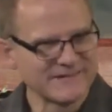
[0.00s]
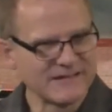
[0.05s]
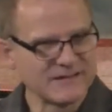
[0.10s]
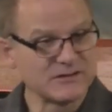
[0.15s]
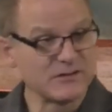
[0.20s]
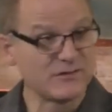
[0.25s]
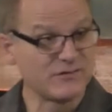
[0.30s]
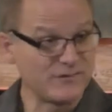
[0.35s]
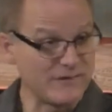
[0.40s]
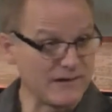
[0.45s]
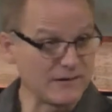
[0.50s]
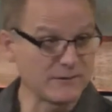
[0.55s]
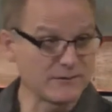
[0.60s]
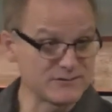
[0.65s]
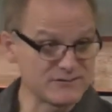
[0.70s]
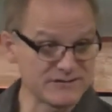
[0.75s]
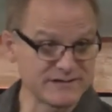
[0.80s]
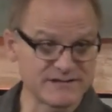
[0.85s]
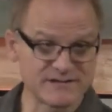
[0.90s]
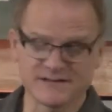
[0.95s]
to follow
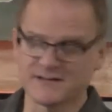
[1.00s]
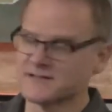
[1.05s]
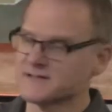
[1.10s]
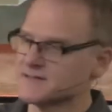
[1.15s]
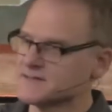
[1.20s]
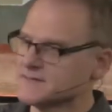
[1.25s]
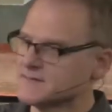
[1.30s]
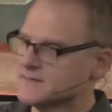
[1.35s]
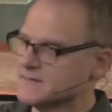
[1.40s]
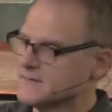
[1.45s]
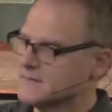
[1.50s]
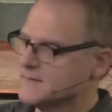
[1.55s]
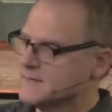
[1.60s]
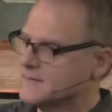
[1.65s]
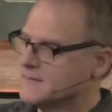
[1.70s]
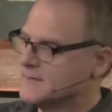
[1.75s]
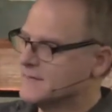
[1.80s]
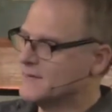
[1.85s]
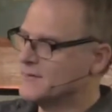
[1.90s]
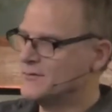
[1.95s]
Jesus.
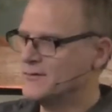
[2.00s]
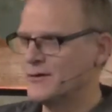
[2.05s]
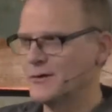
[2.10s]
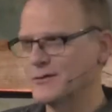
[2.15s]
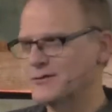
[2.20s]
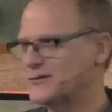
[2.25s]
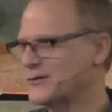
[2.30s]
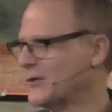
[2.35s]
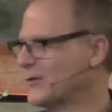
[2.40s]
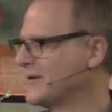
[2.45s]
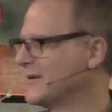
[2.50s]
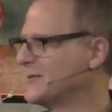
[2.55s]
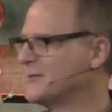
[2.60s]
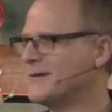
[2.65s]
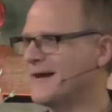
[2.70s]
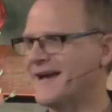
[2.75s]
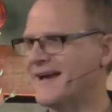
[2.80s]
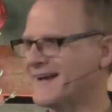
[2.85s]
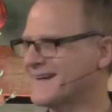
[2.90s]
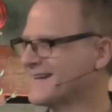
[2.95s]
No turning
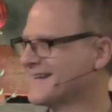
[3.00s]
back.